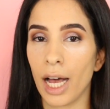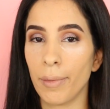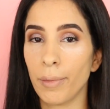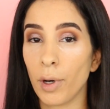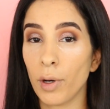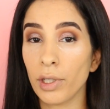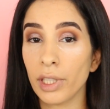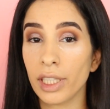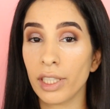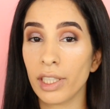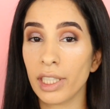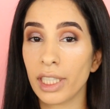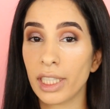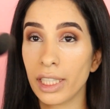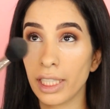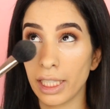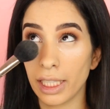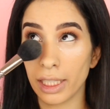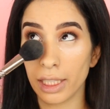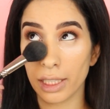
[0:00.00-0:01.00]
I'm only gonna
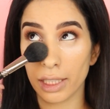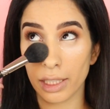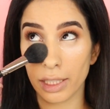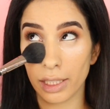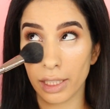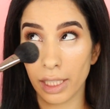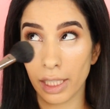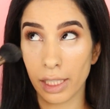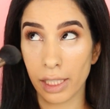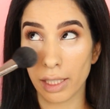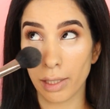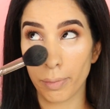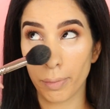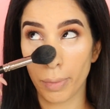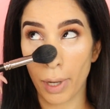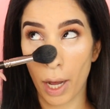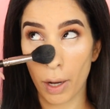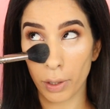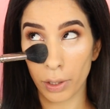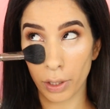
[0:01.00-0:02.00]
clean this
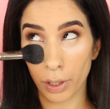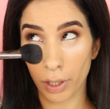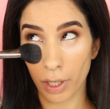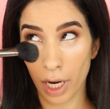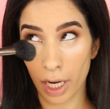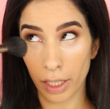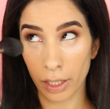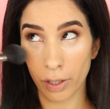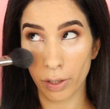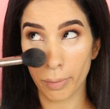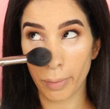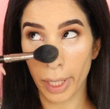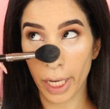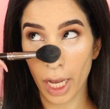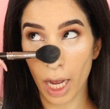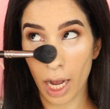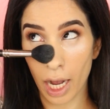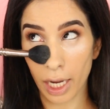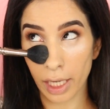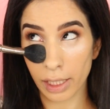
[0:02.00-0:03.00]
powder under
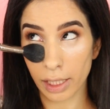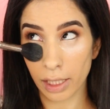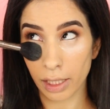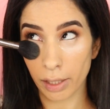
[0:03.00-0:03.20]
my eyes,